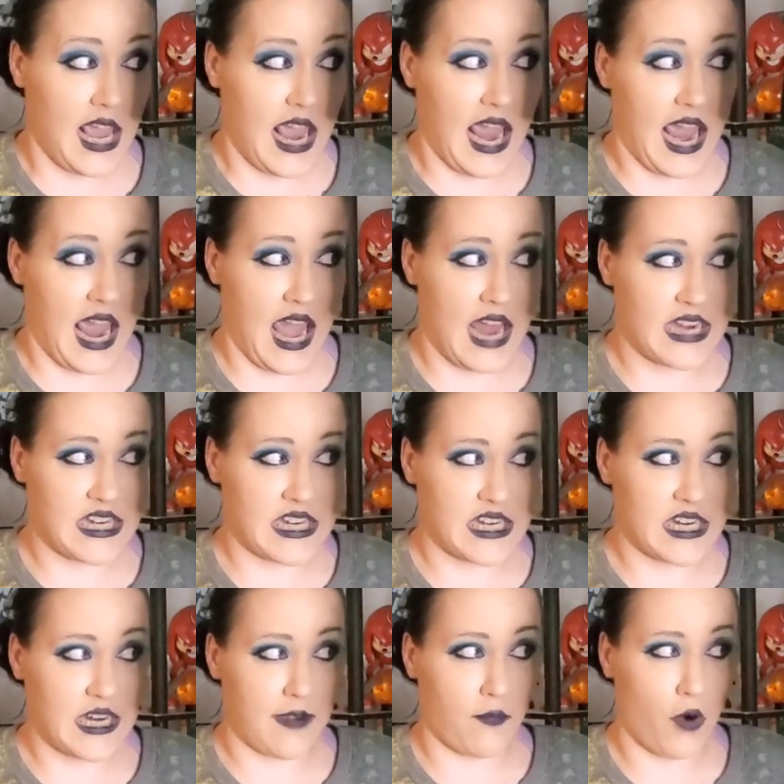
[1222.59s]
And
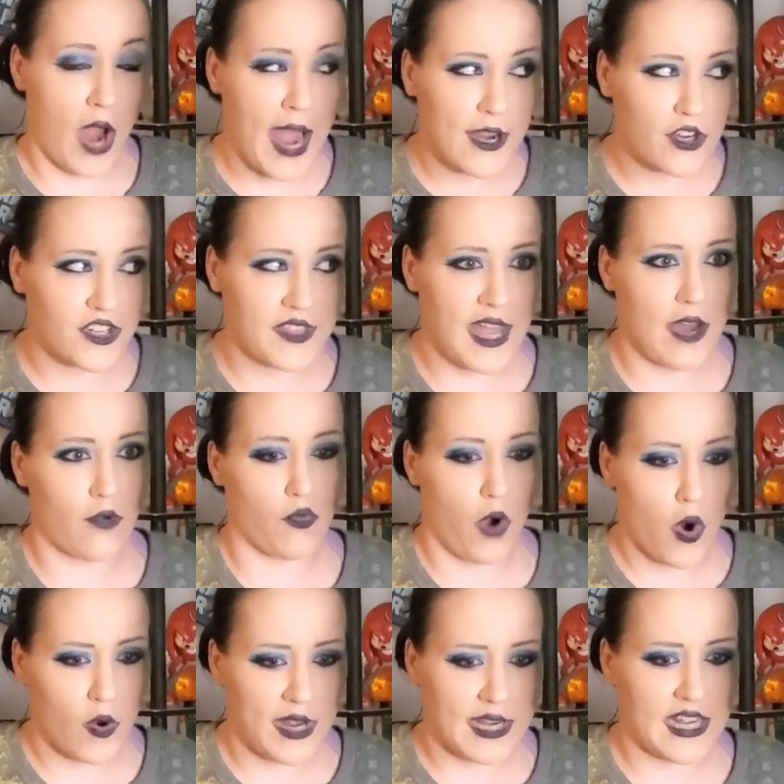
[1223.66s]
prior to that,
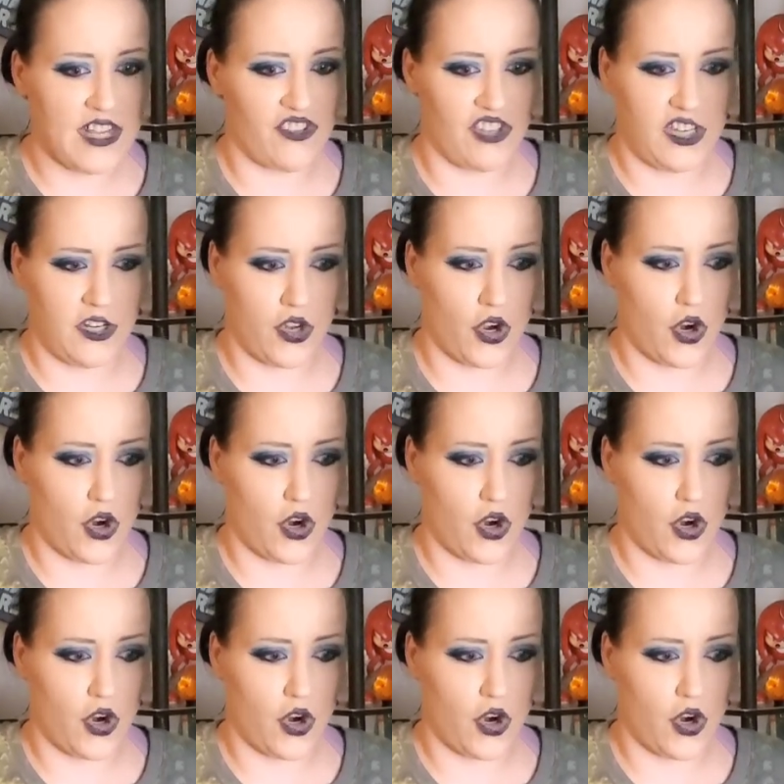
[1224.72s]
Rowan is in